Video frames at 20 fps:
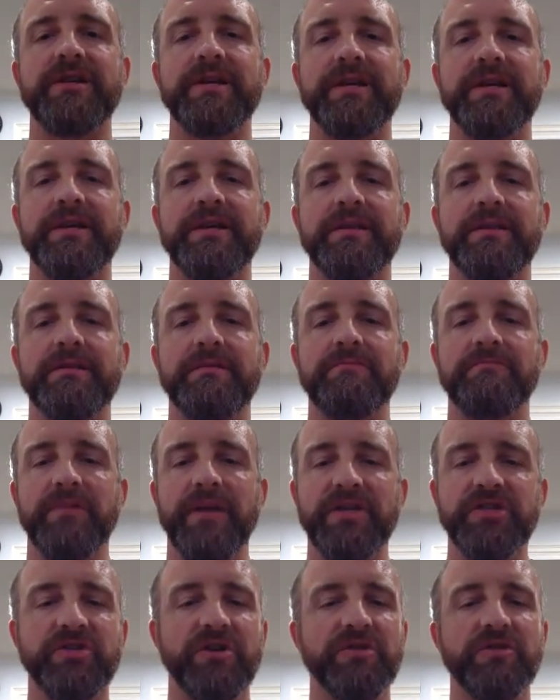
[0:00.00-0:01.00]
and
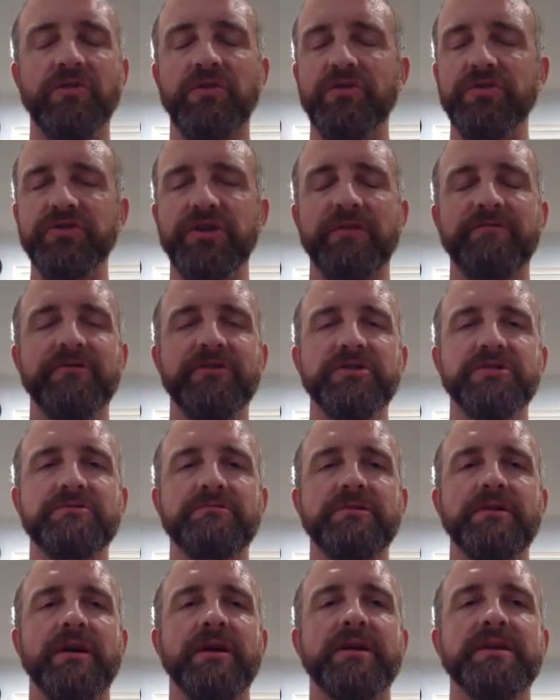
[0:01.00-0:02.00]
like start the whole software
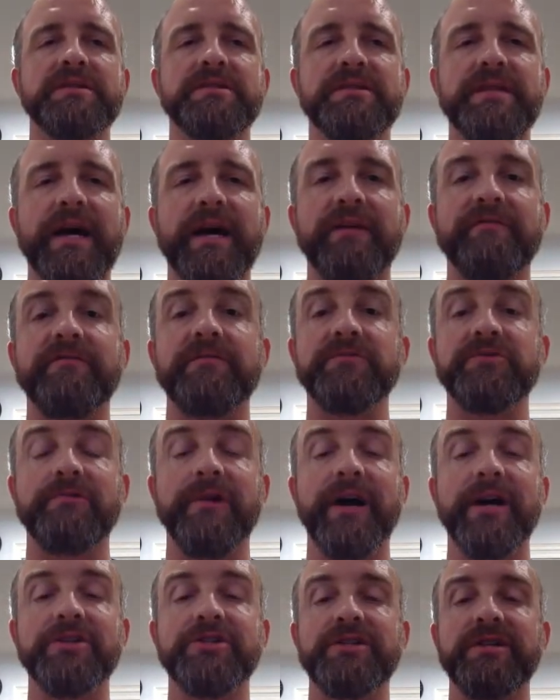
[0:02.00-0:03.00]
stack from
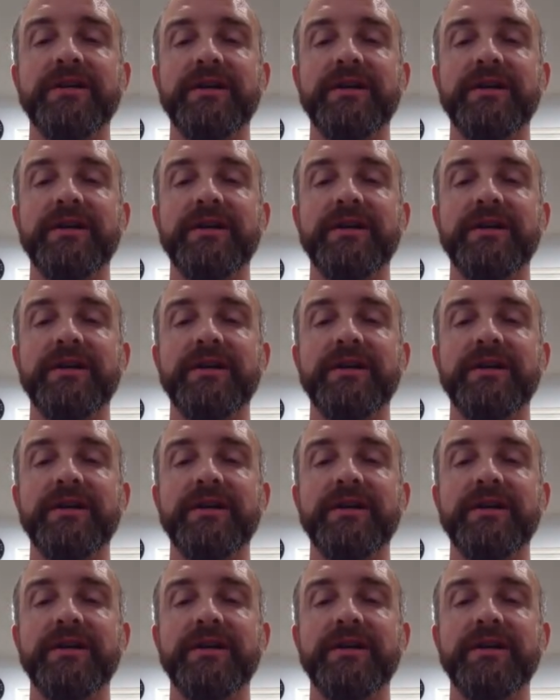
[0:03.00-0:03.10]
scratch.